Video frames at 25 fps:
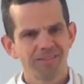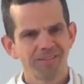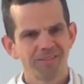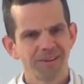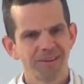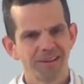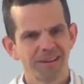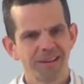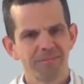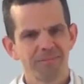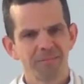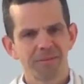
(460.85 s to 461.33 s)

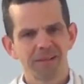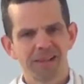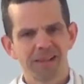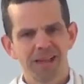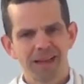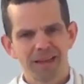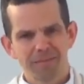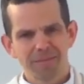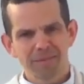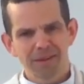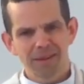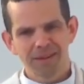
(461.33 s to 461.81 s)
We keep
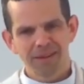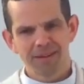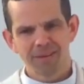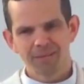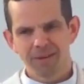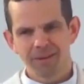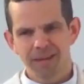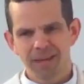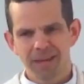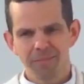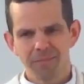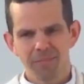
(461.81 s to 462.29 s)
claiming it.
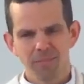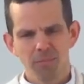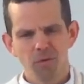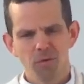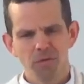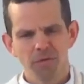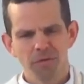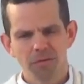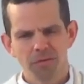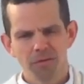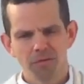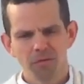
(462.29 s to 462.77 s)
We keep
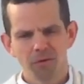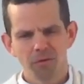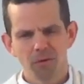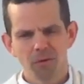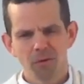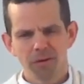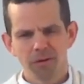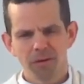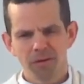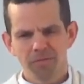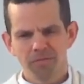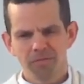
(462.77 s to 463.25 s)
moving
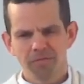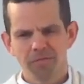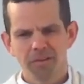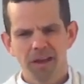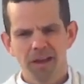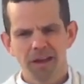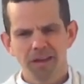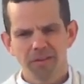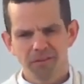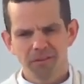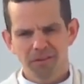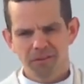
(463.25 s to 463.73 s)
forward in
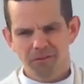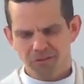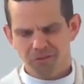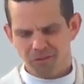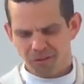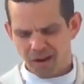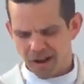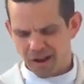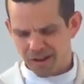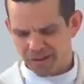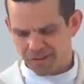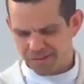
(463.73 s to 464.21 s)
faith and
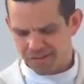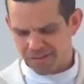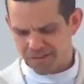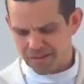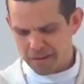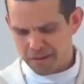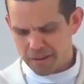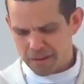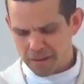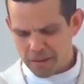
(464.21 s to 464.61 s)
trust